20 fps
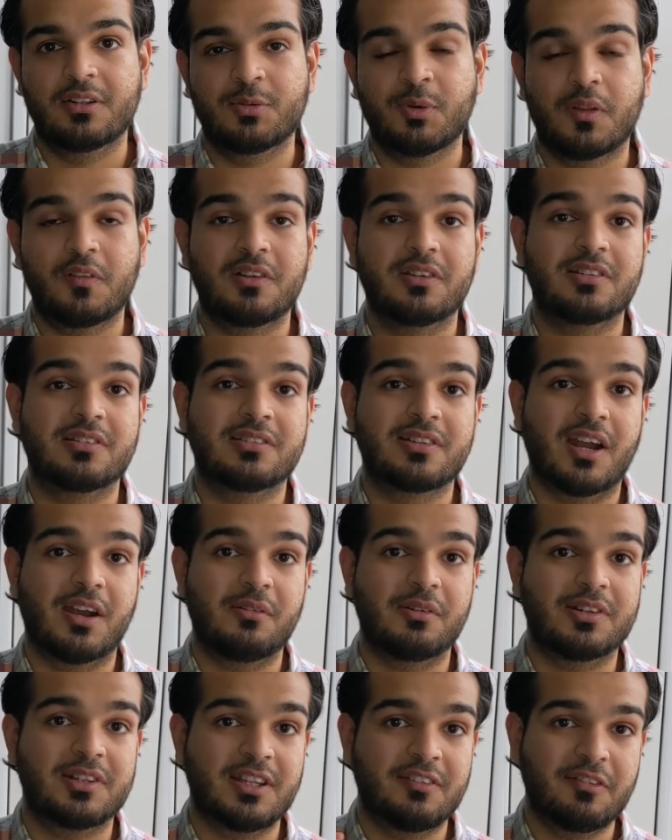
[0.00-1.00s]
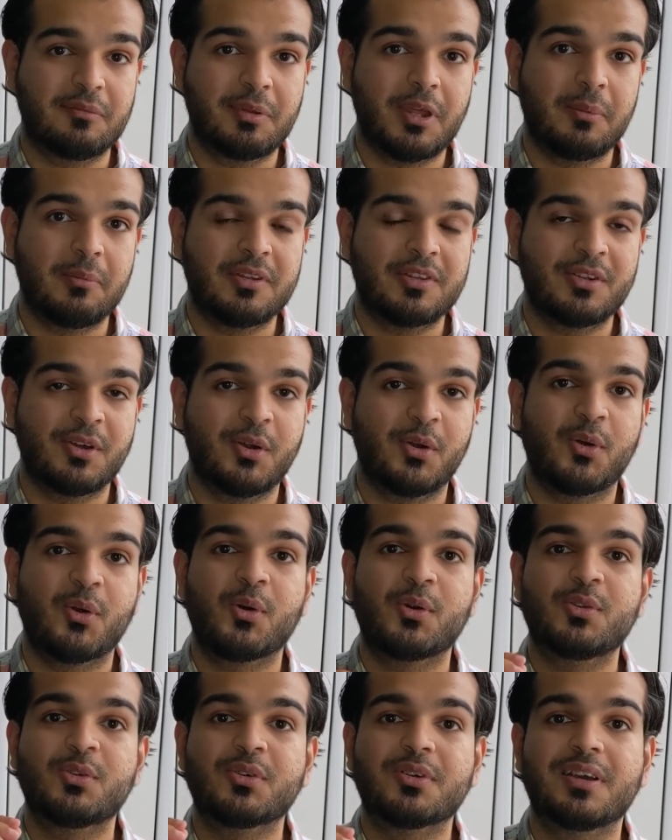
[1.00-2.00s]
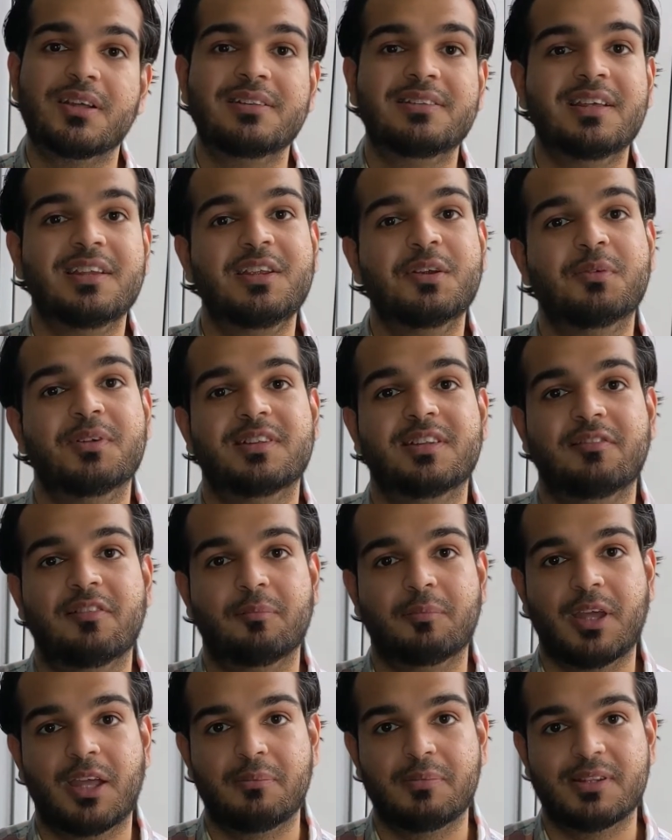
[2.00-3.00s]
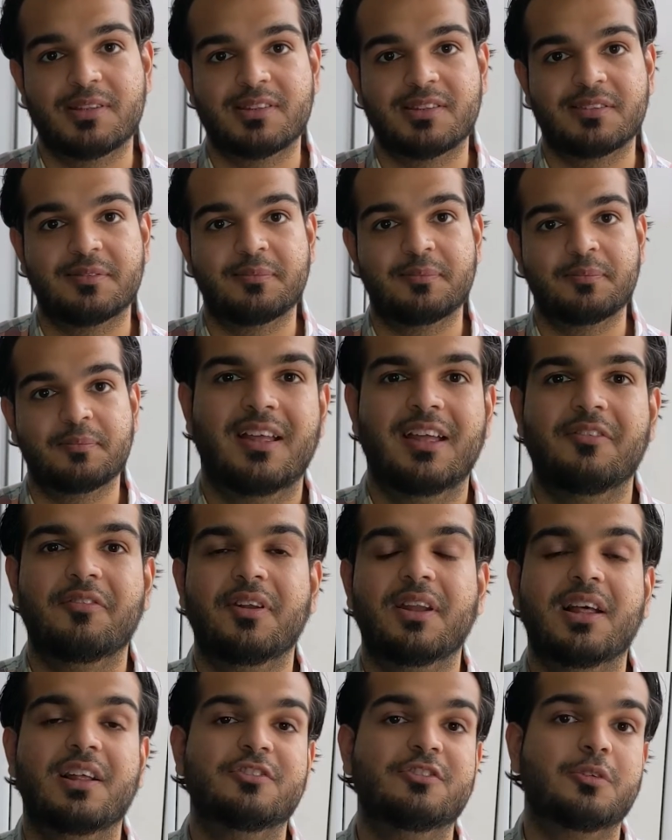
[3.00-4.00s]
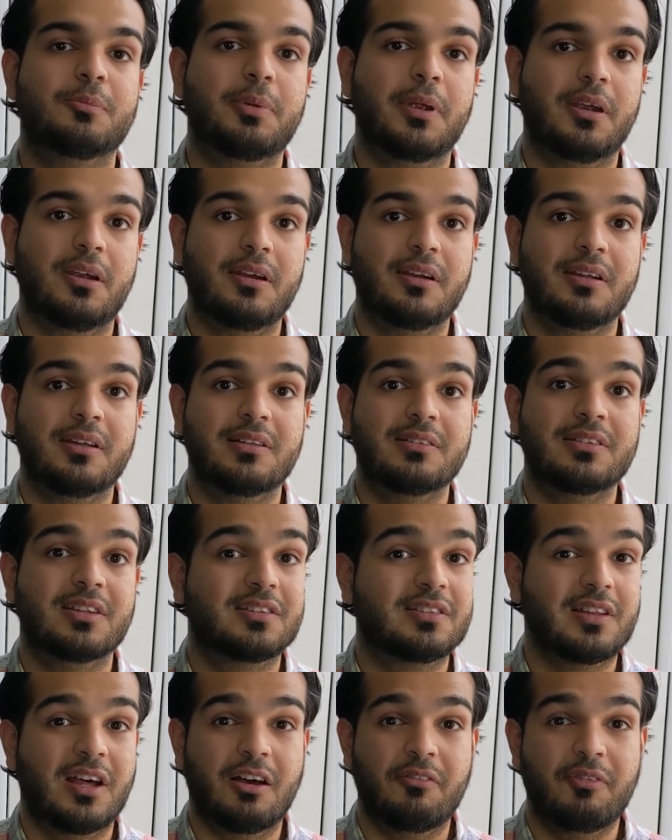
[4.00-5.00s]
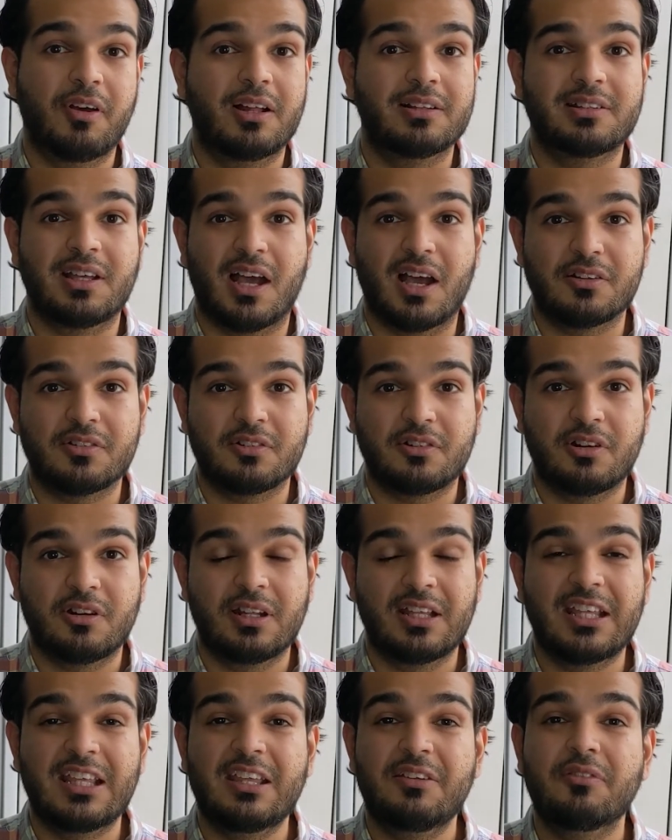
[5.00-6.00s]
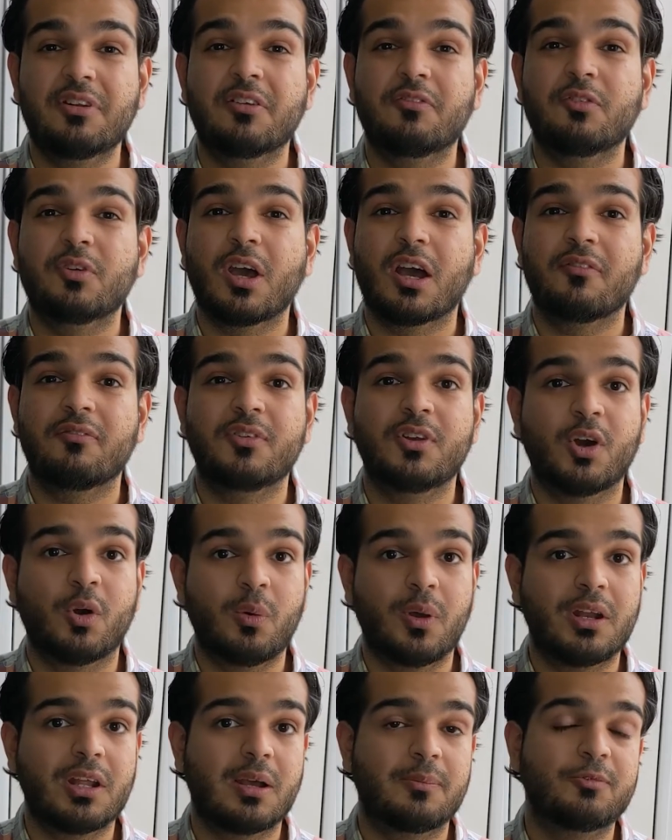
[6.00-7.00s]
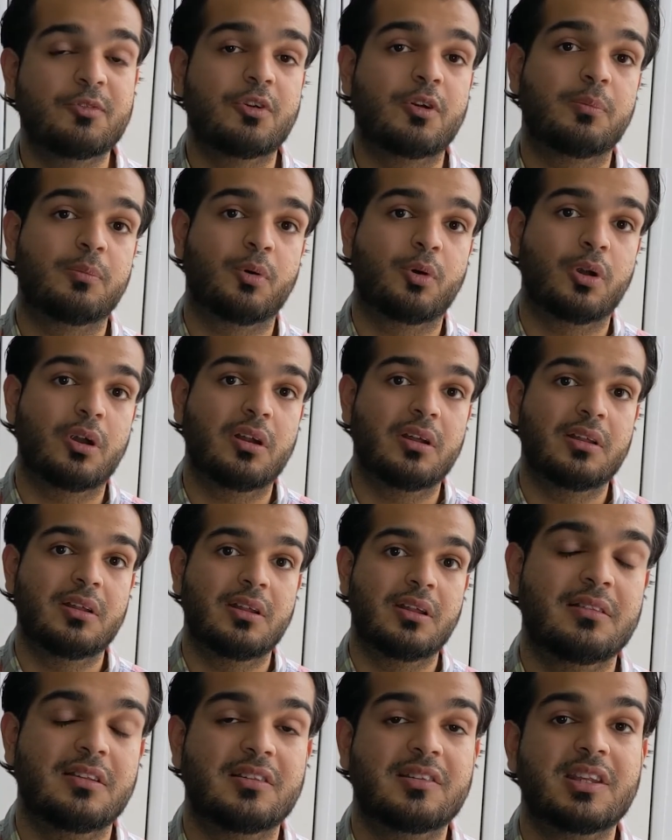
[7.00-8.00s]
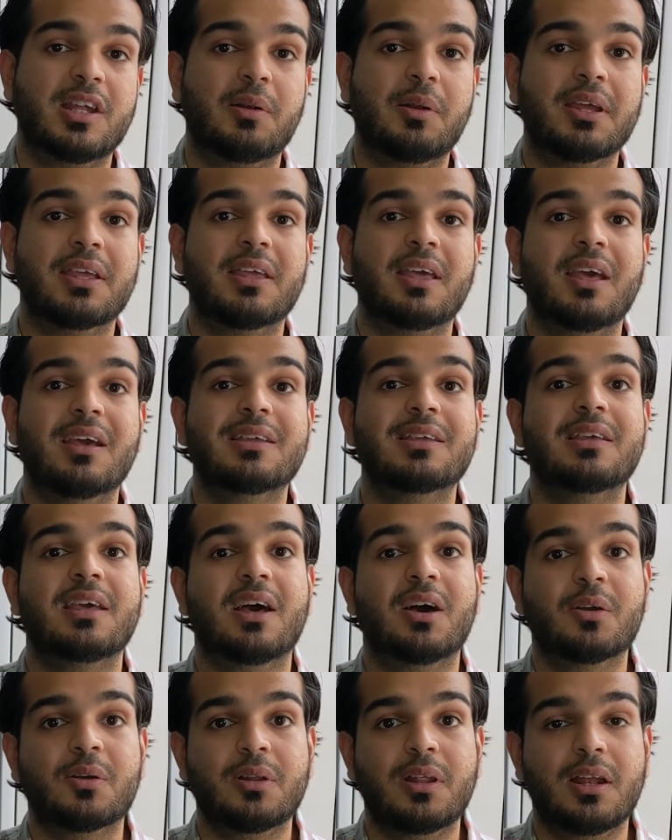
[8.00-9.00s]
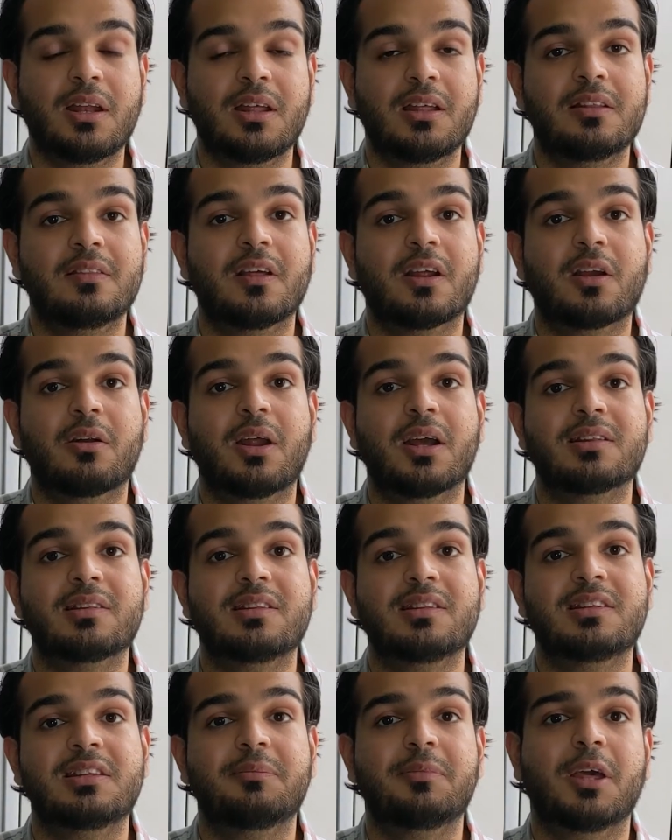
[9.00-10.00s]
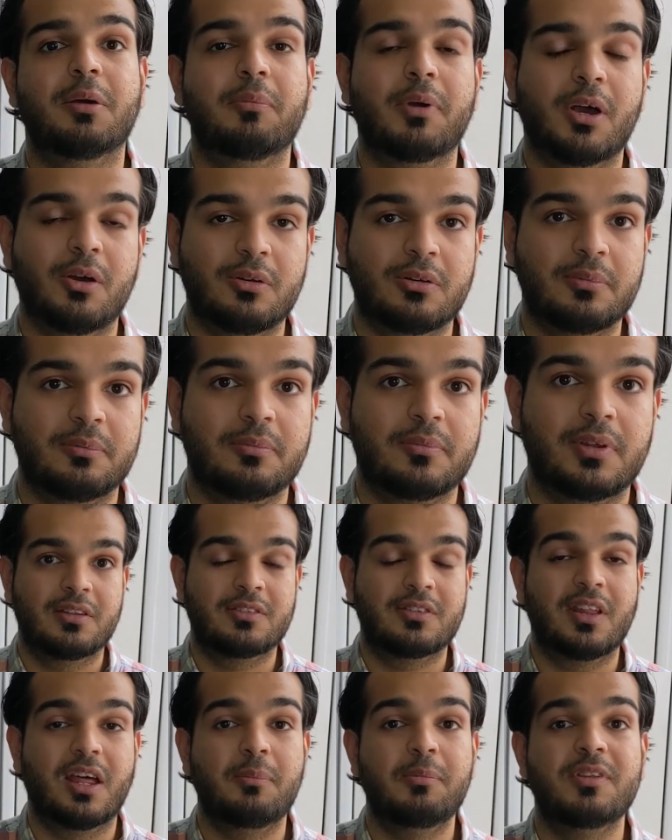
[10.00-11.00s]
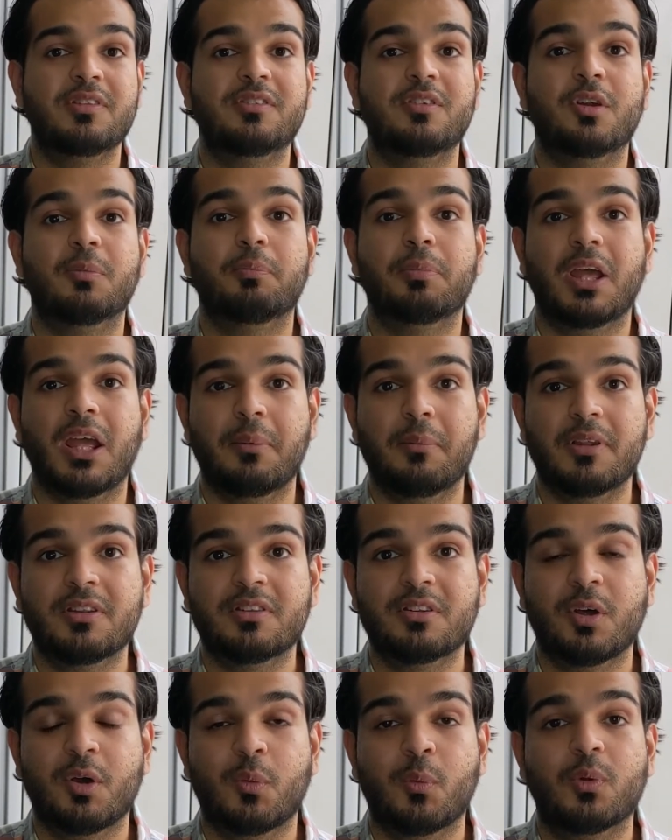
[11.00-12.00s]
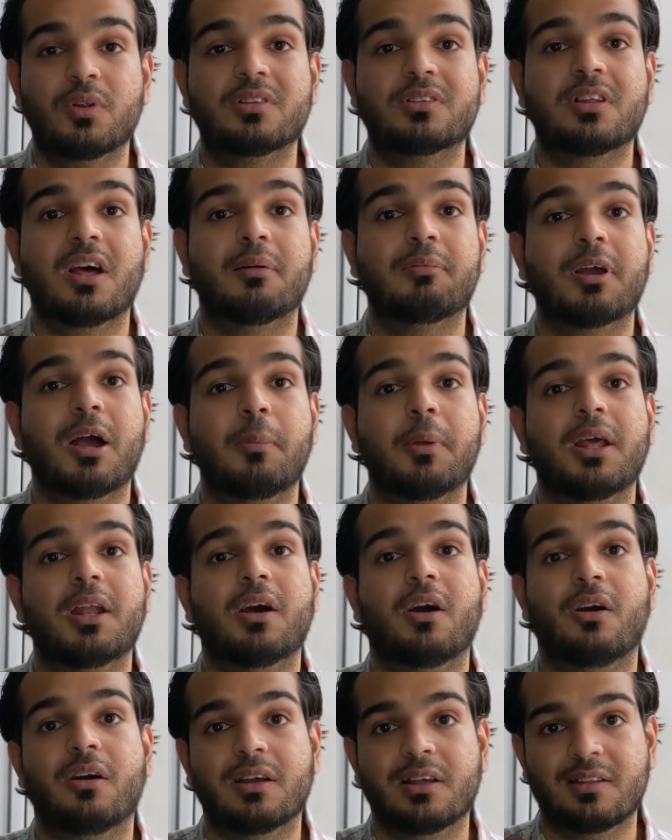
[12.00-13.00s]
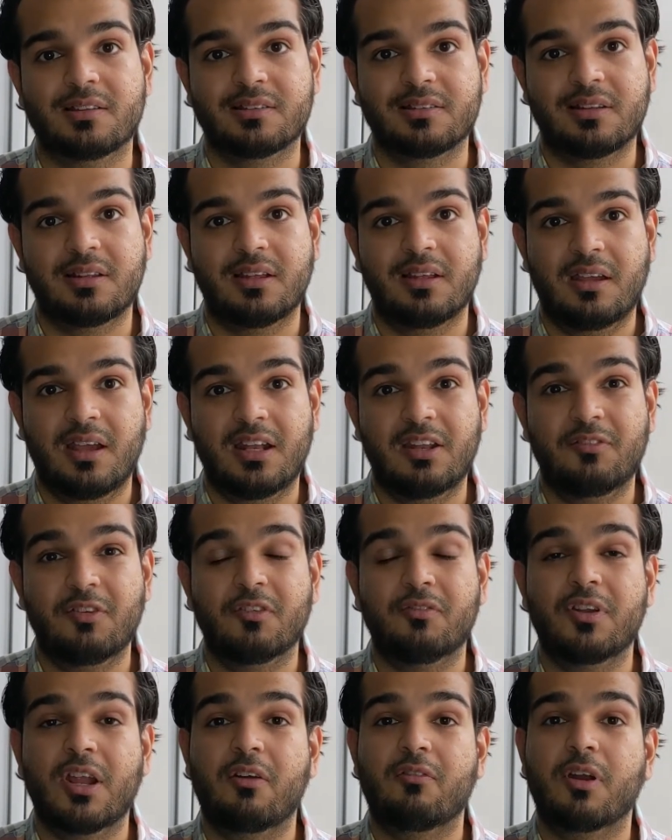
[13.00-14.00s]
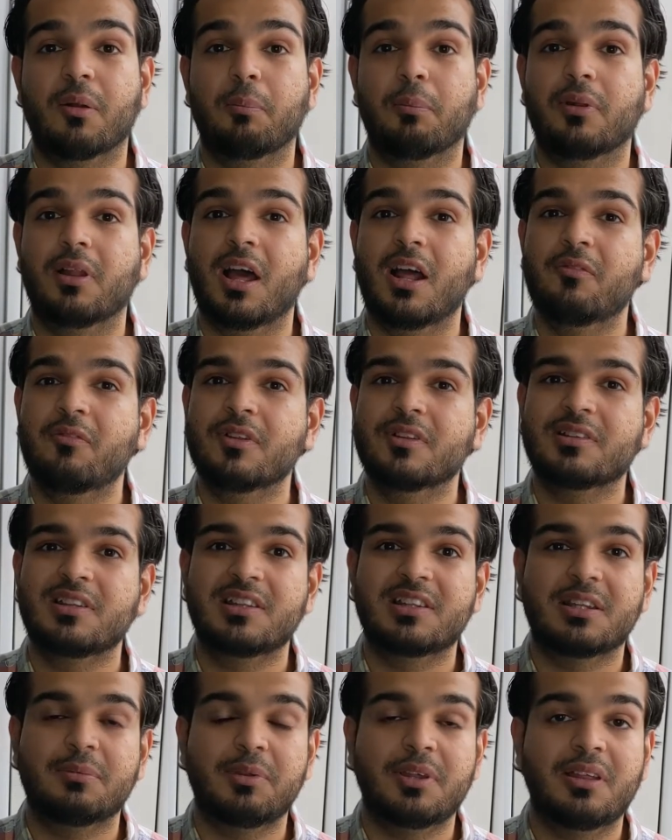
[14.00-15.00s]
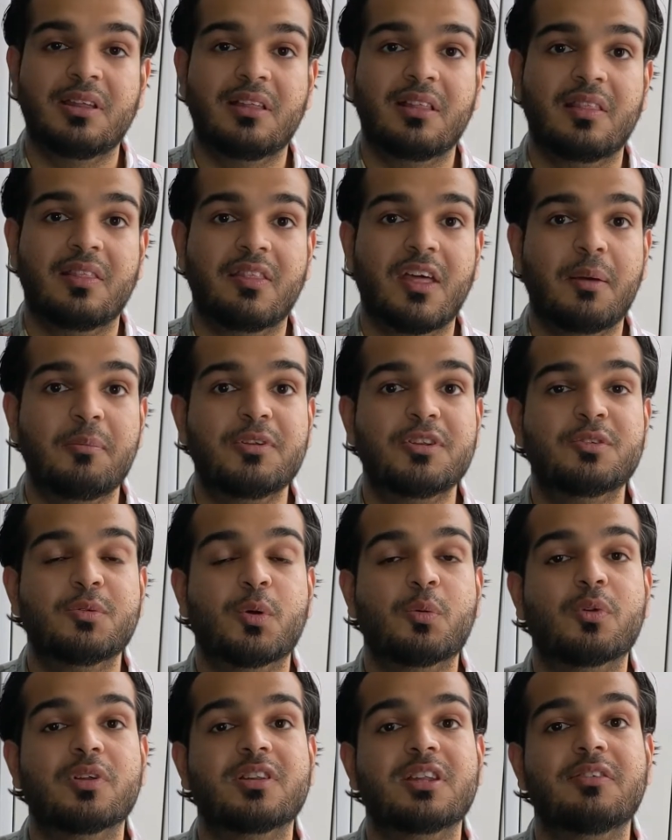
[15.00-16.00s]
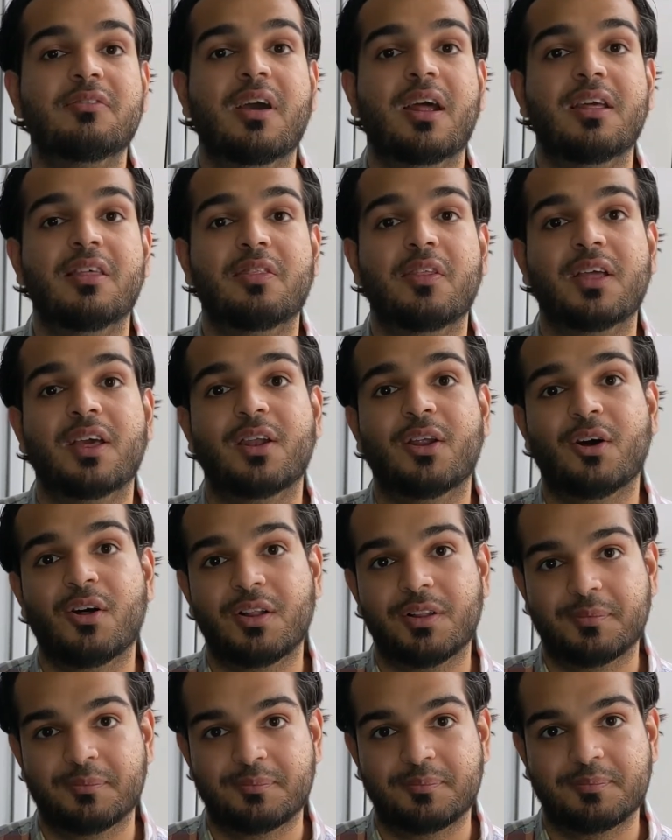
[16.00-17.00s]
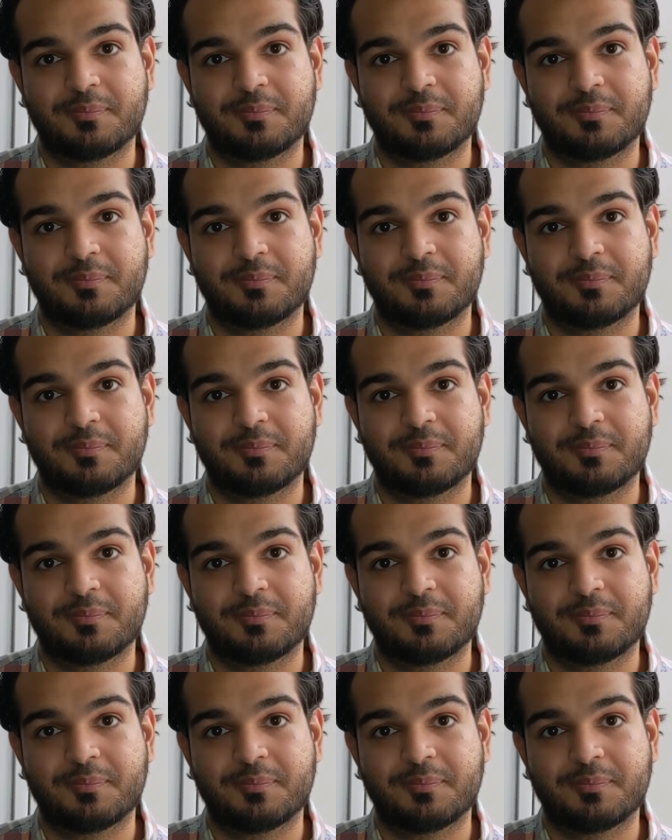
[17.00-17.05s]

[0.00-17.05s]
to either start receiving payments or to continue receiving payments. If an eligible parent does not file a tax return, even if you have no income to report, the CRA can't calculate the correct CCB amount. So that means your payments will stop coming in August. And if you've never applied for the CCB, that means you won't receive anything at all.